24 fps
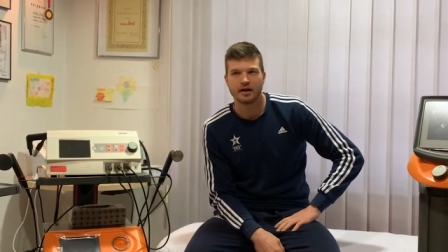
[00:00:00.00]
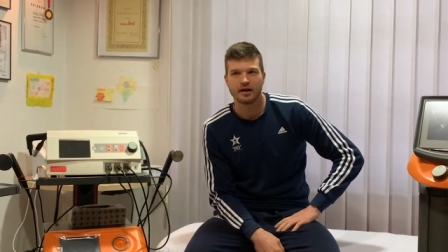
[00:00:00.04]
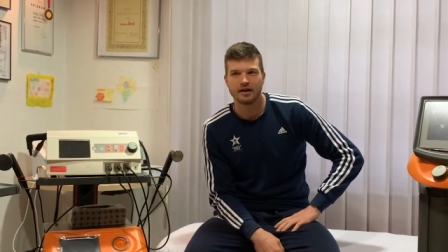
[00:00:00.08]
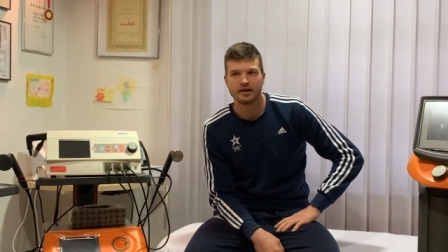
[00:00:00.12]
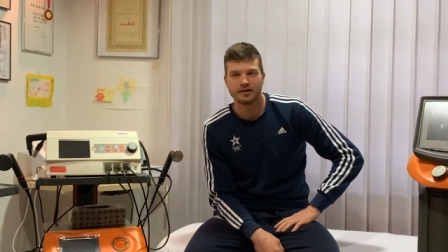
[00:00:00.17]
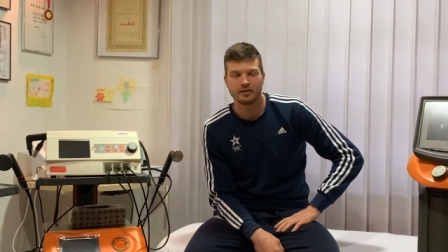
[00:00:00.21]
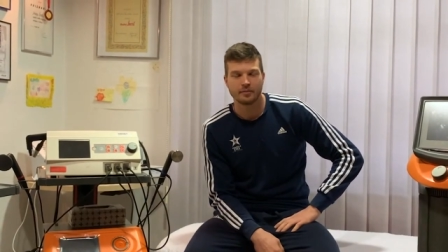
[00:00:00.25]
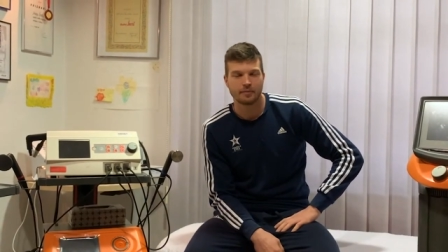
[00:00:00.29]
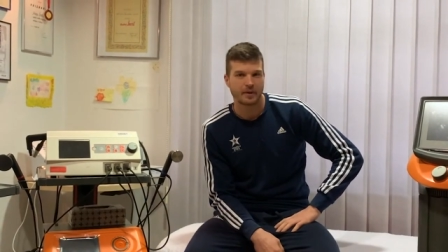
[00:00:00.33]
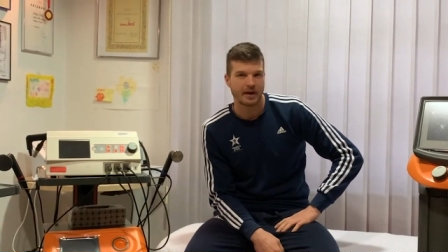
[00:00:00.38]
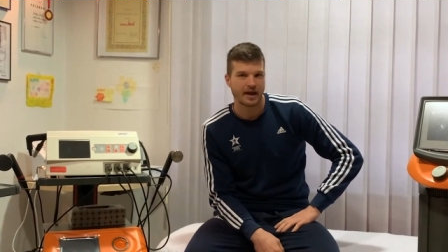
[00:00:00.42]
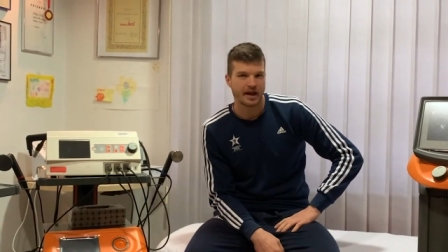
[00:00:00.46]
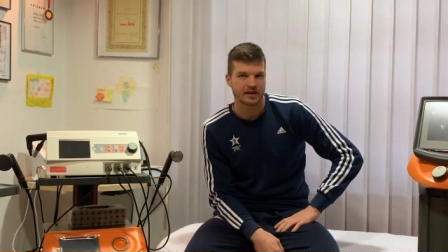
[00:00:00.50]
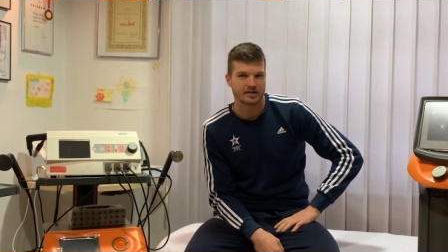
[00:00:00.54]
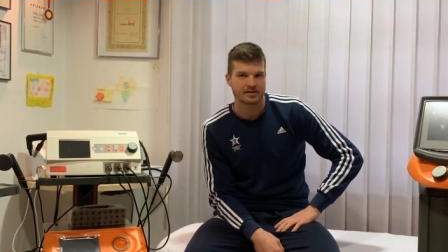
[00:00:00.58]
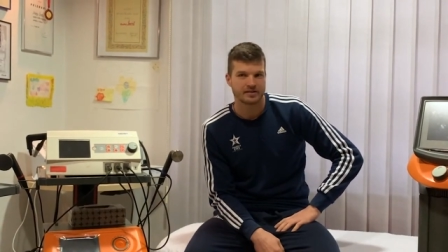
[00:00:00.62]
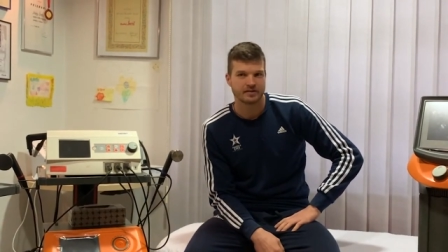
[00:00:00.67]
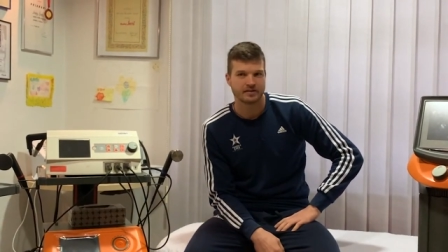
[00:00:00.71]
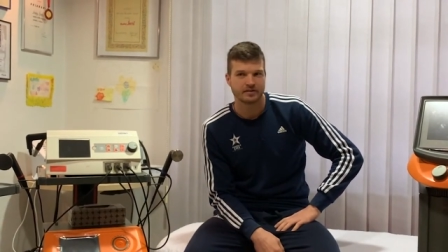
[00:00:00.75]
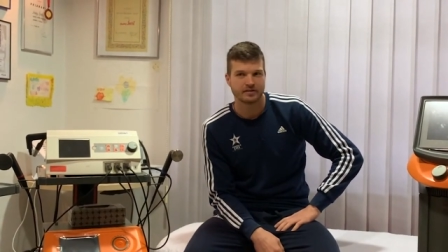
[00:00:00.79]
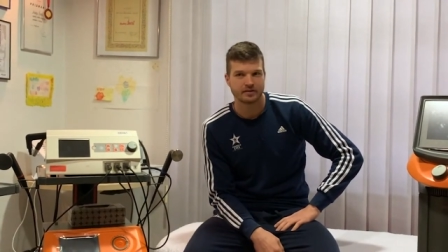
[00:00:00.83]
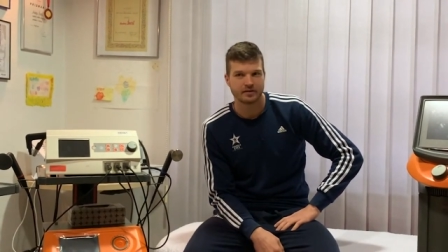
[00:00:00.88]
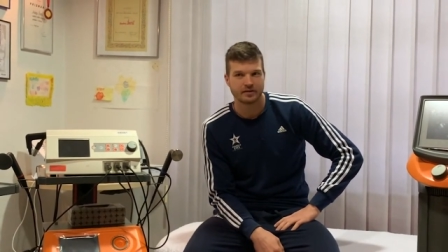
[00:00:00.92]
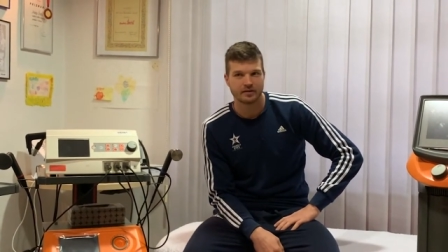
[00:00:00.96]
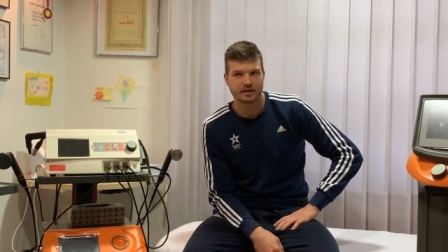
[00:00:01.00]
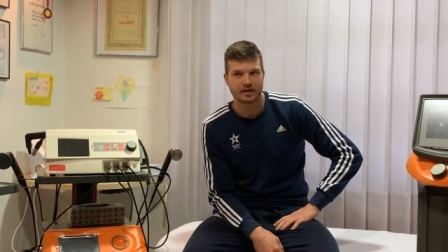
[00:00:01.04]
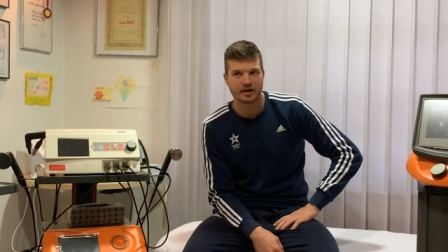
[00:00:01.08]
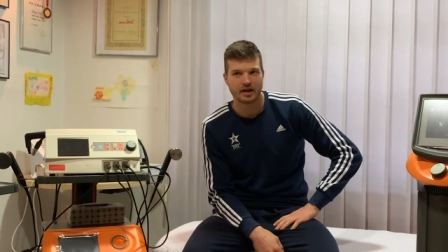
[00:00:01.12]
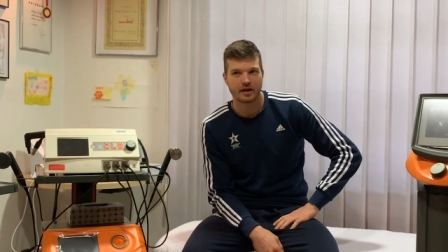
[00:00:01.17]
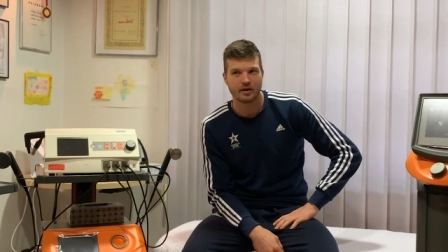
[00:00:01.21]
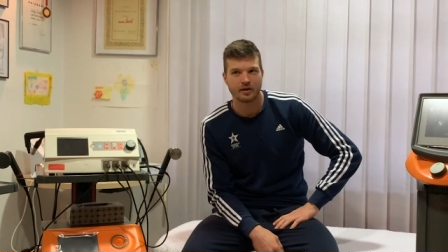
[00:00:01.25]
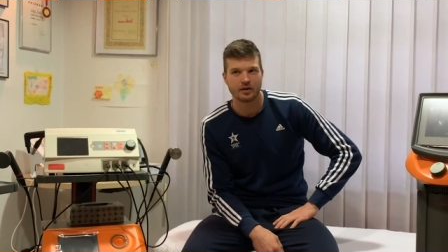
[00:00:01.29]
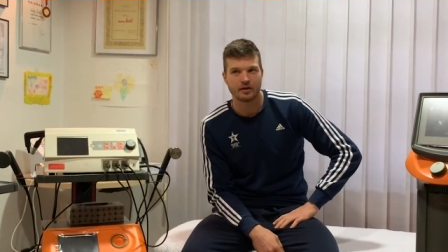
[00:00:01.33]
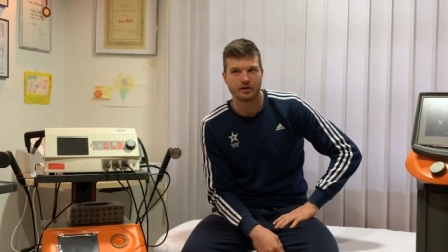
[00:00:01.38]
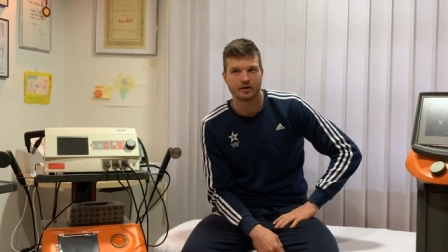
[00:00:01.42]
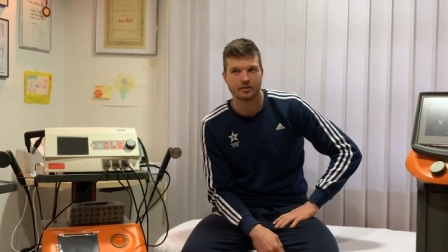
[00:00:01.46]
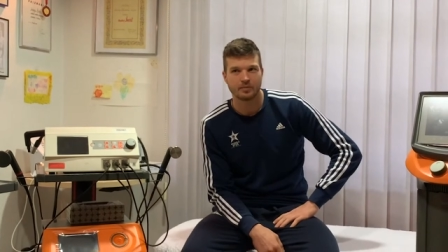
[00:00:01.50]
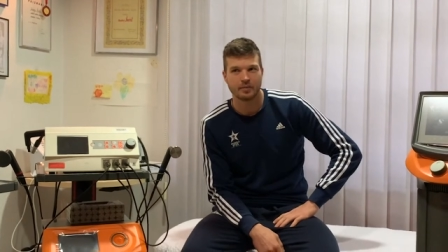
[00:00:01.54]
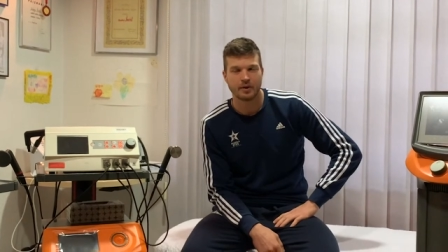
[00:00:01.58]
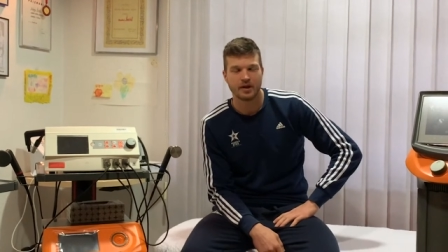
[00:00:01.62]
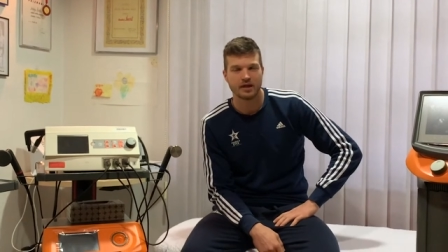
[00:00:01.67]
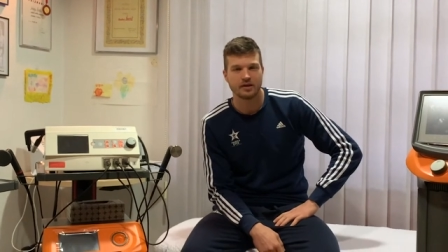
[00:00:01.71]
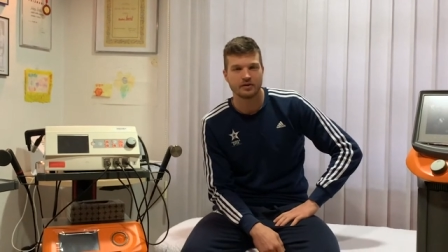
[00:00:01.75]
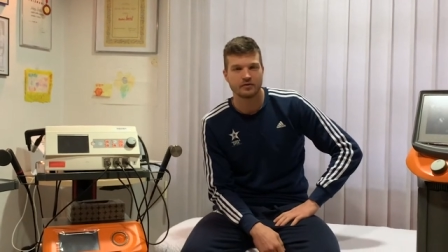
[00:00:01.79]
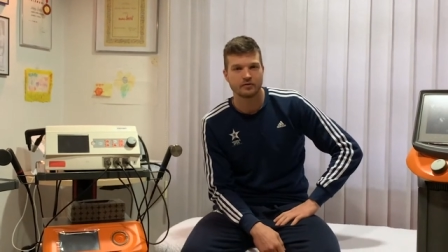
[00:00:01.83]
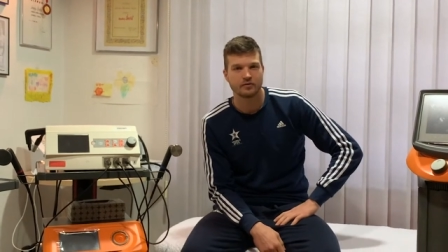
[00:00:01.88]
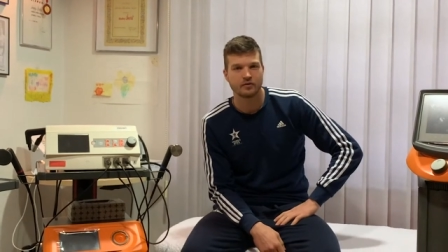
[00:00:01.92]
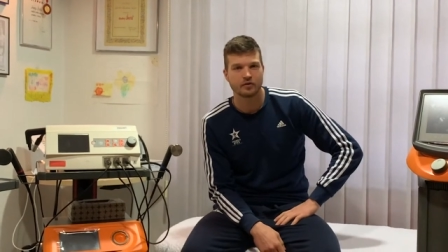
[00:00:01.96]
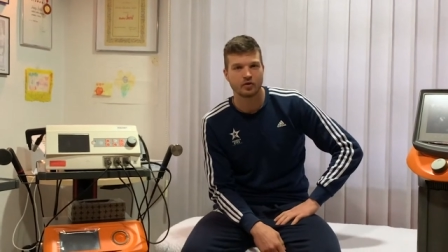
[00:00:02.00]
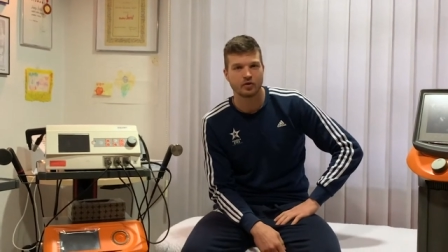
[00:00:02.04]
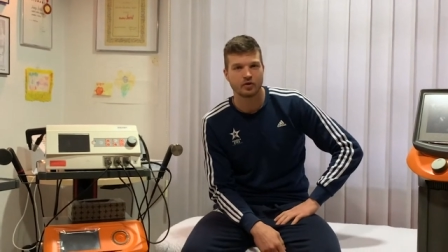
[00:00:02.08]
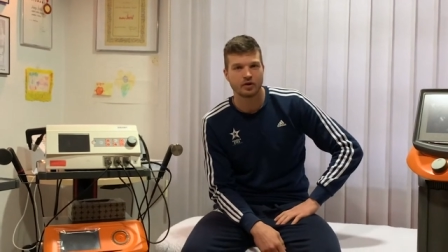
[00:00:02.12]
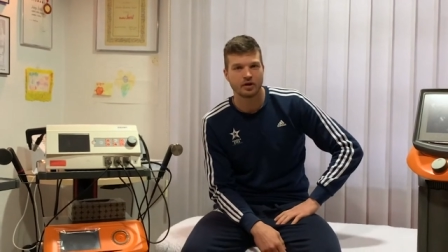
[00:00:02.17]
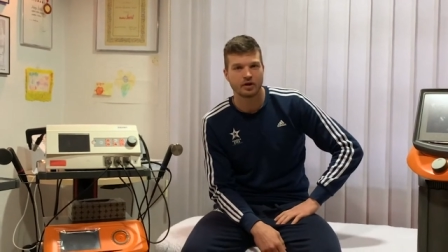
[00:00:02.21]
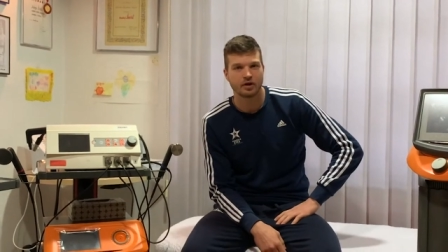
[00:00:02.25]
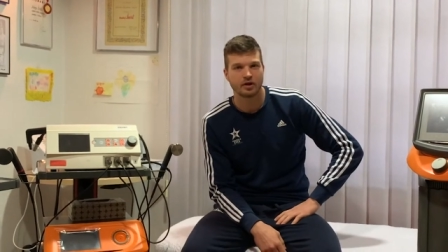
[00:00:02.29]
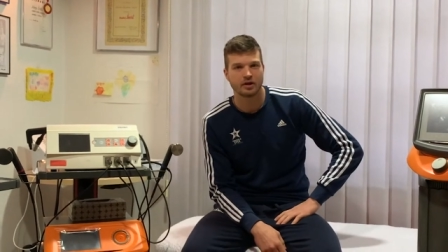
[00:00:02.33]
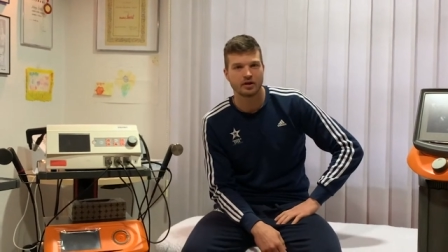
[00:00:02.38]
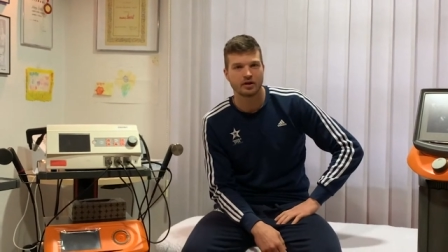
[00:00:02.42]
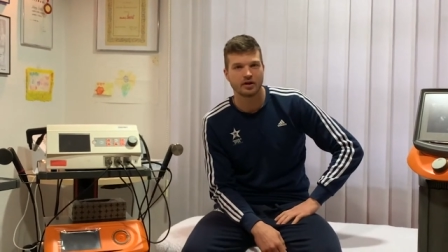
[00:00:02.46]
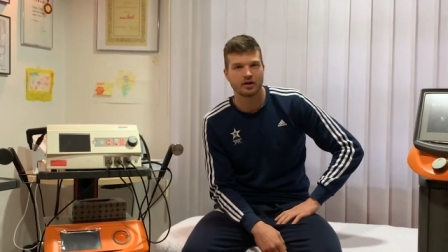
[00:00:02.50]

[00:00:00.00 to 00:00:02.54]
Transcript: In the past, I played for